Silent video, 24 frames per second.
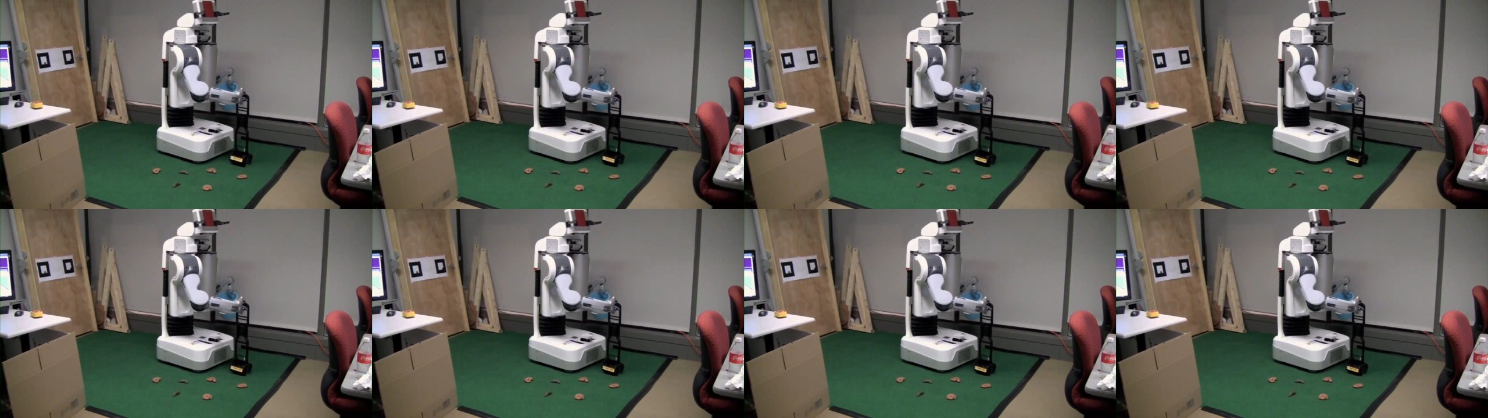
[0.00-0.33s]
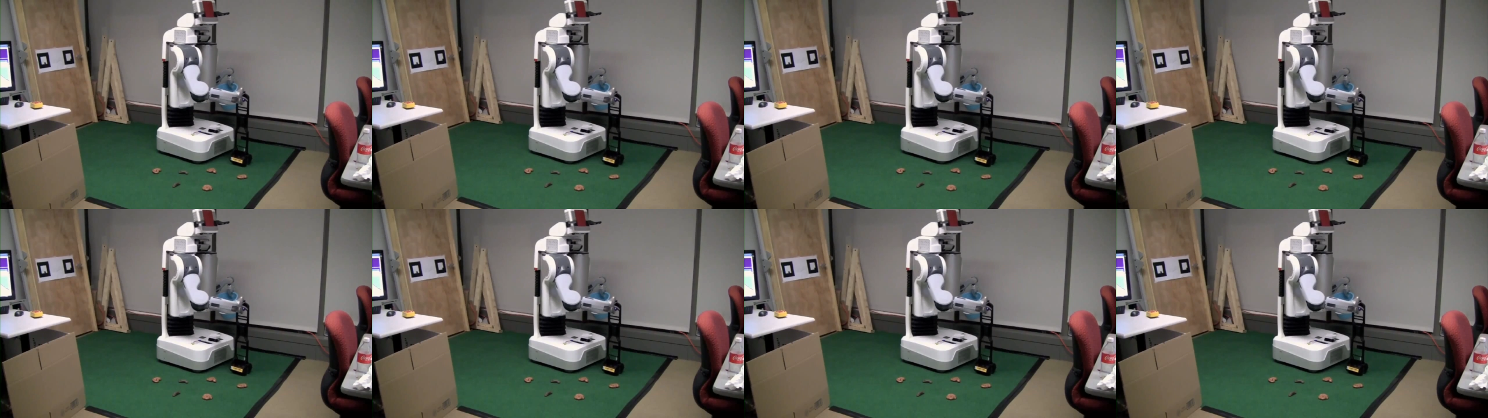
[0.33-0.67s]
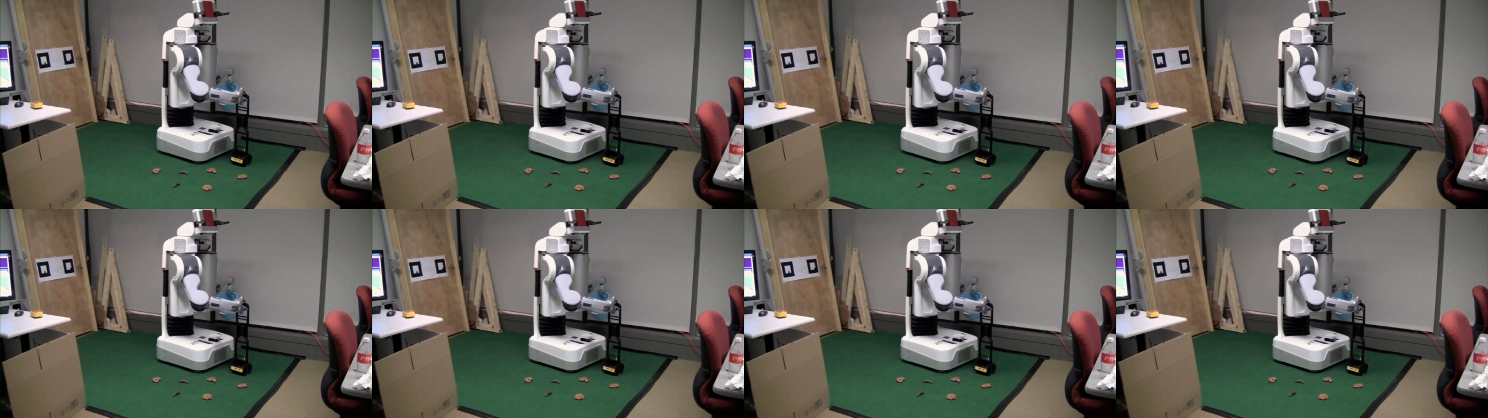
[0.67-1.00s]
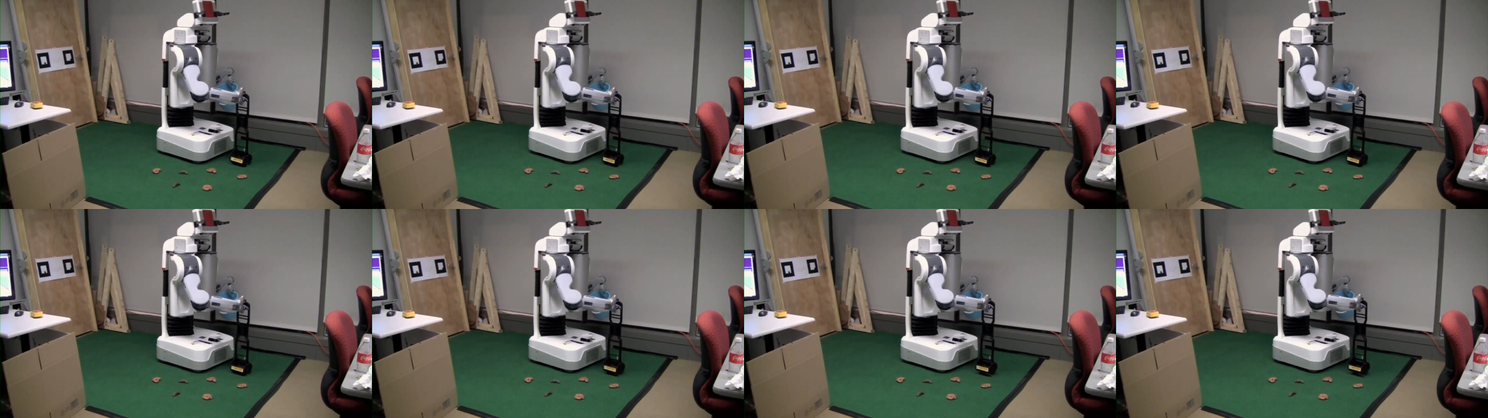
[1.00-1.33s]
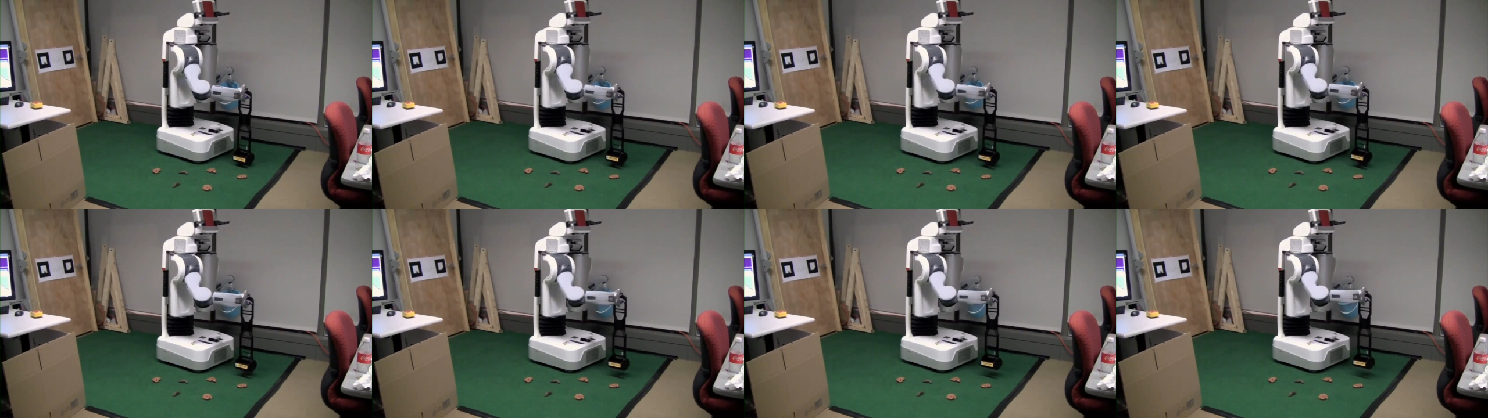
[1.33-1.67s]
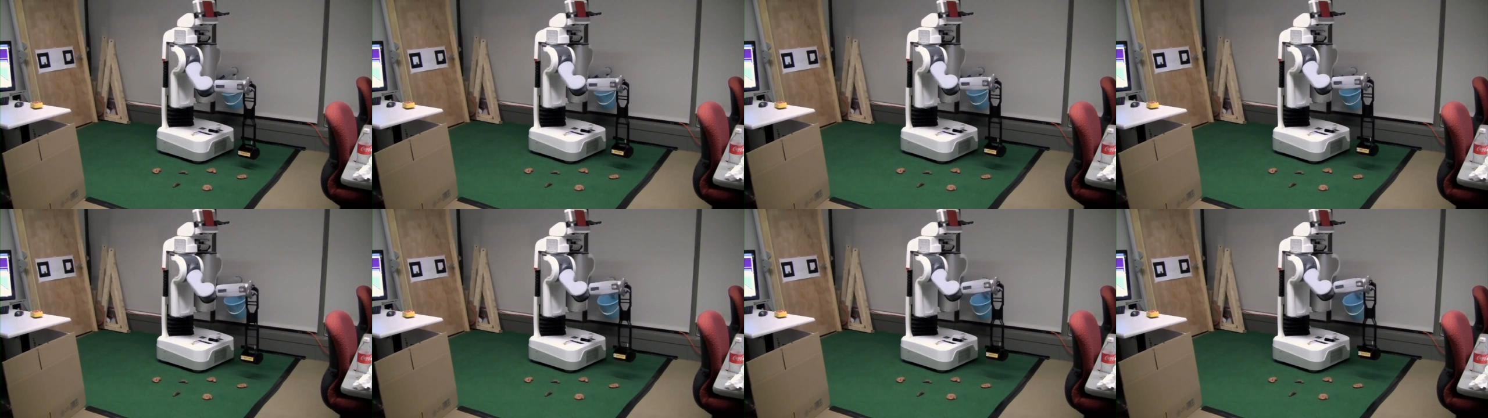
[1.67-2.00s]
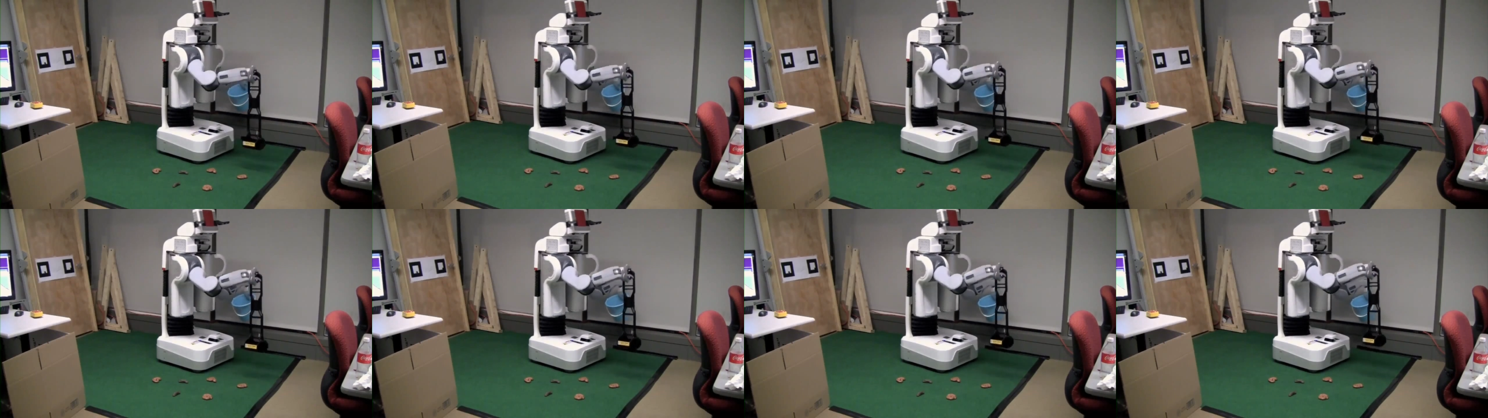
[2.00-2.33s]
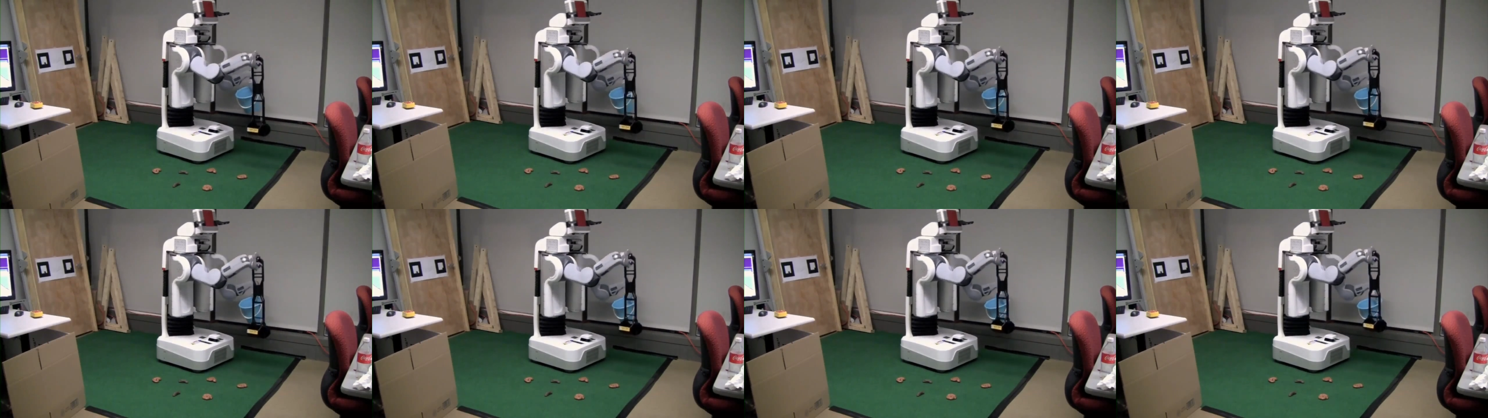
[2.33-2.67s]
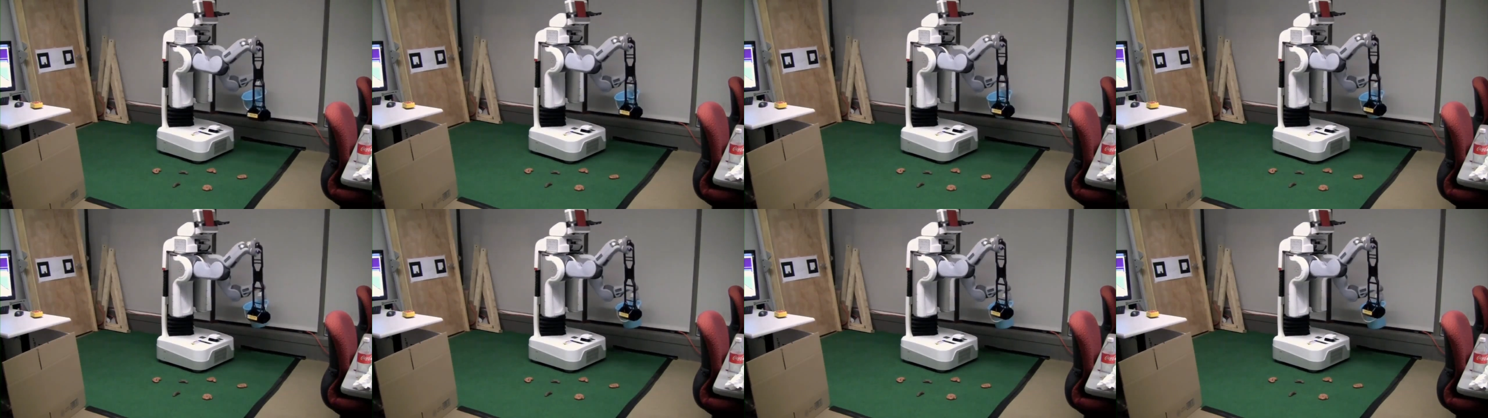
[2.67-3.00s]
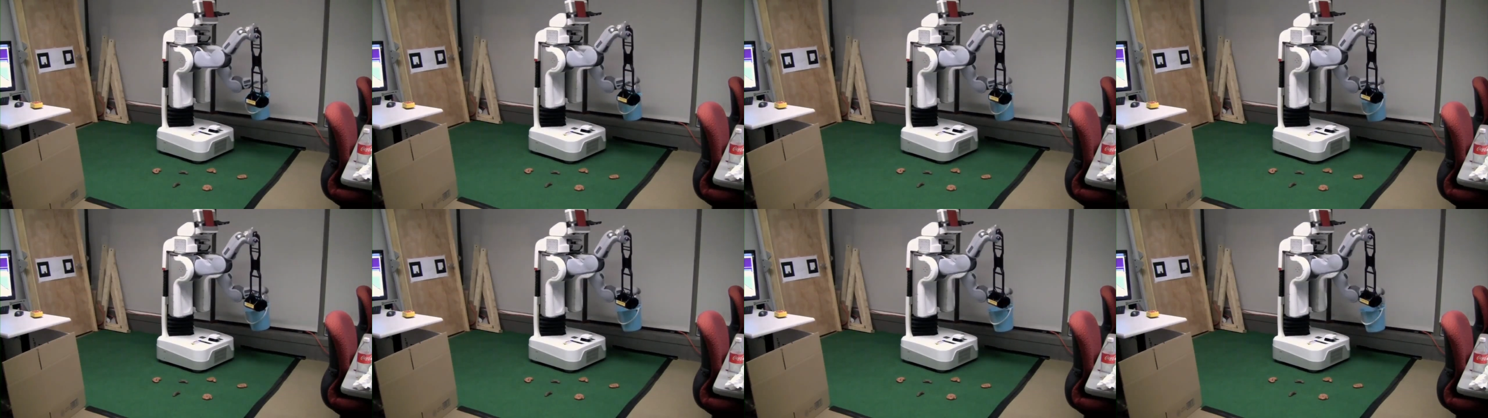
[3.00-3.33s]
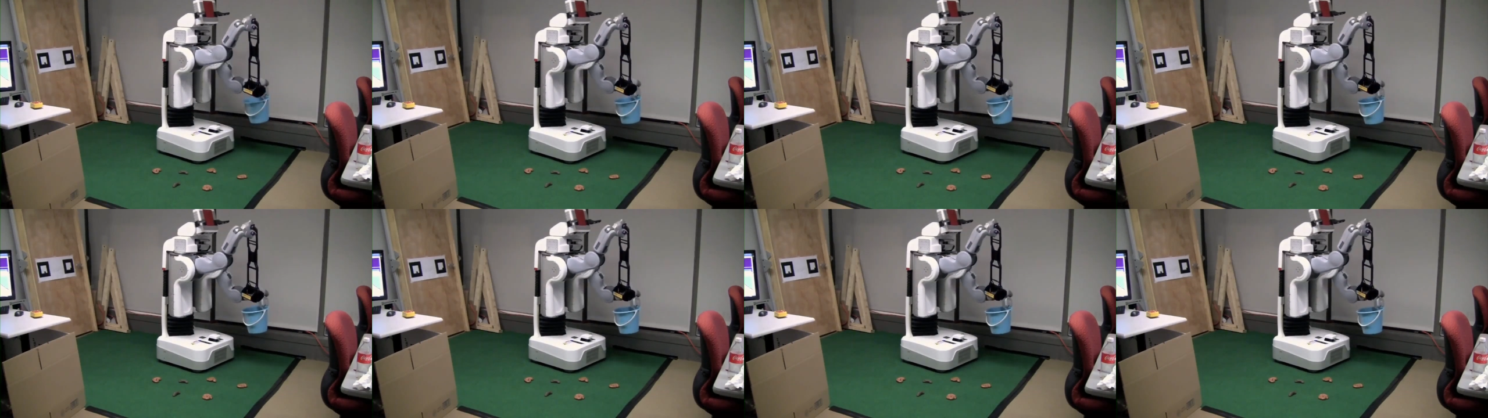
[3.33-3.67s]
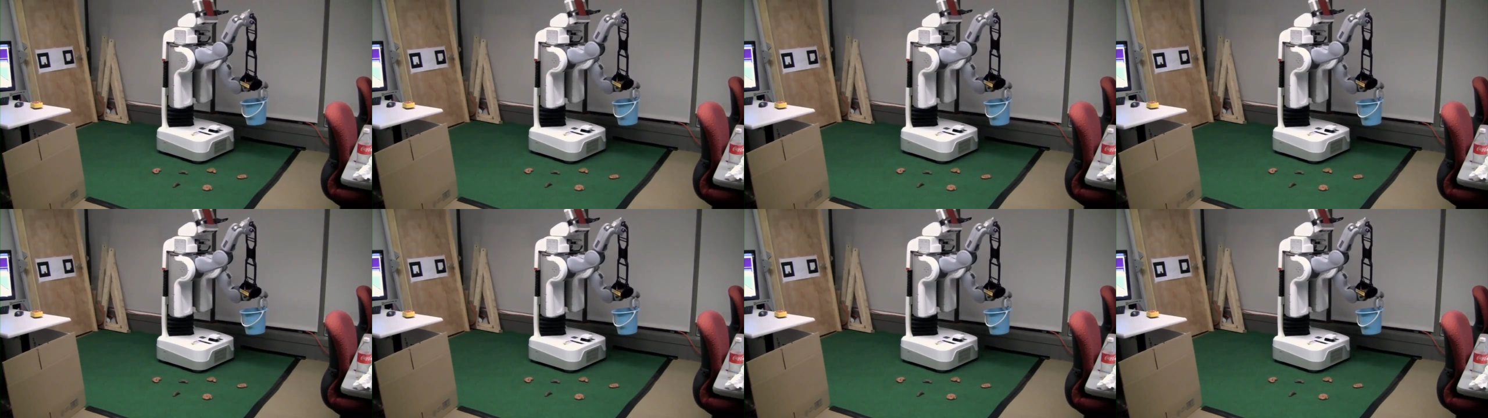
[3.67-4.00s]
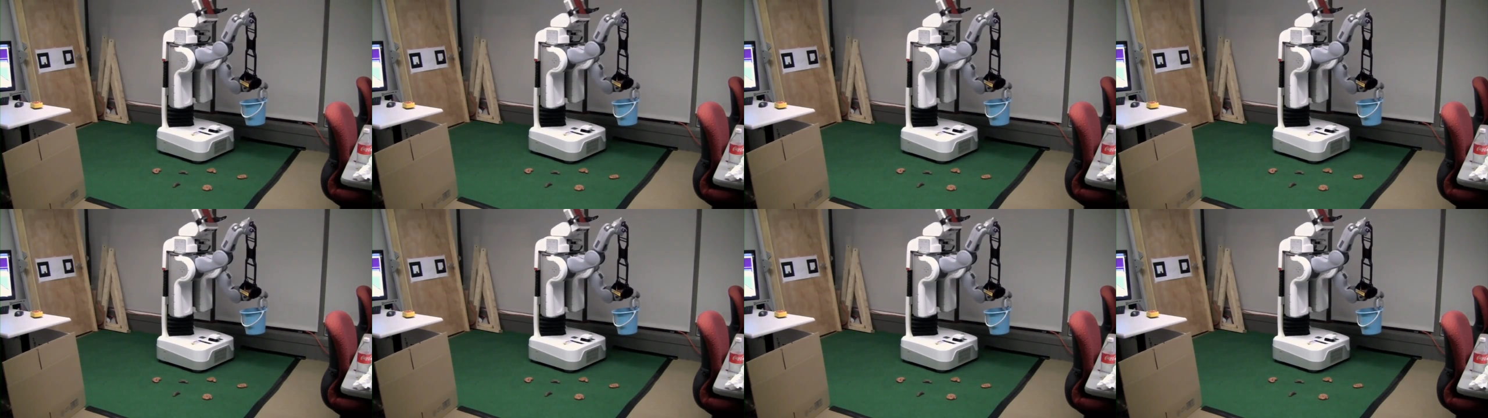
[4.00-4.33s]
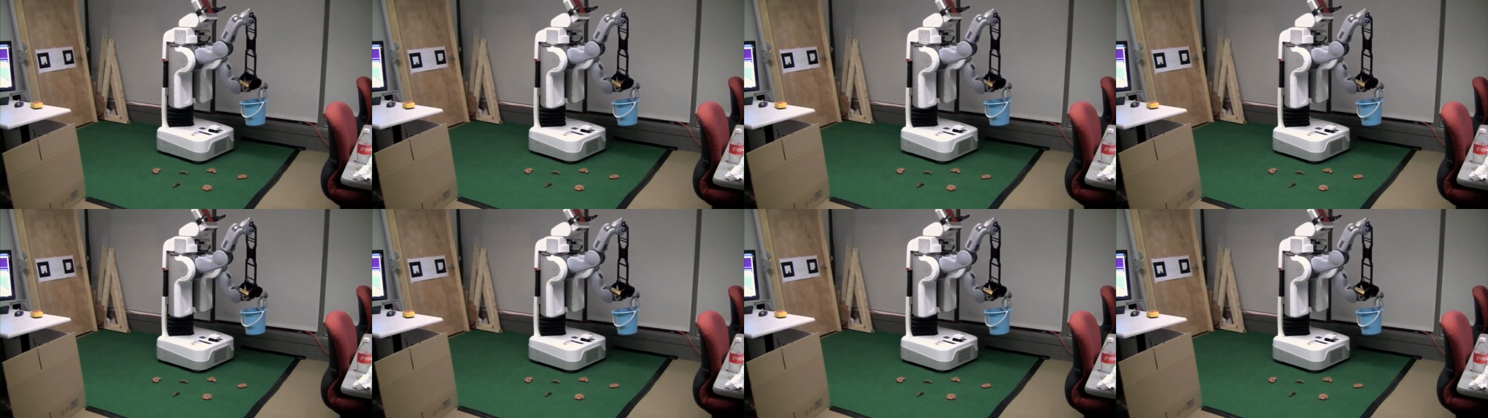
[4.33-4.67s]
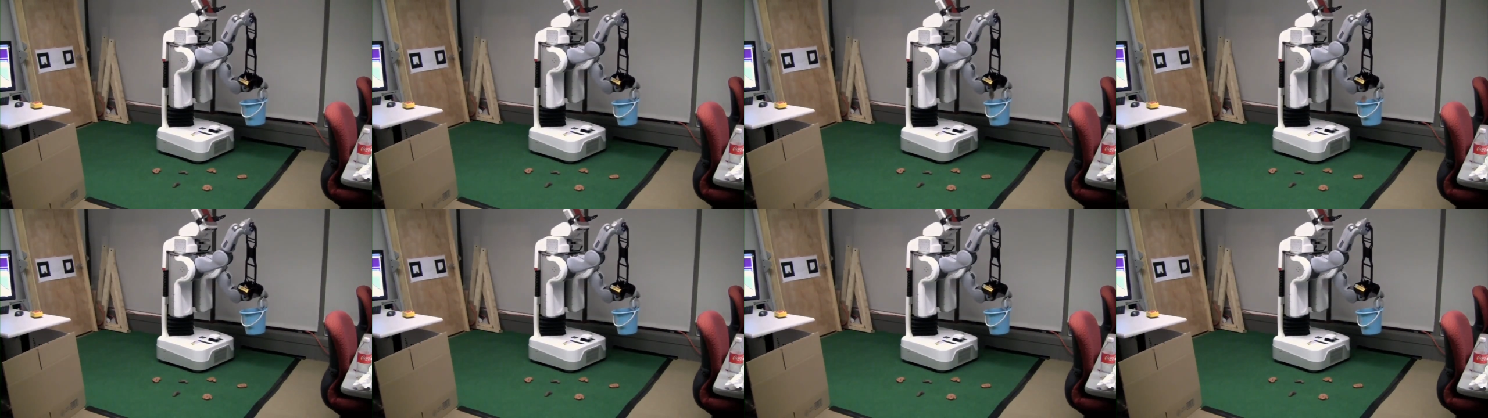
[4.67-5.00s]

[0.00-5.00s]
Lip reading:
[unreadable: no face in view]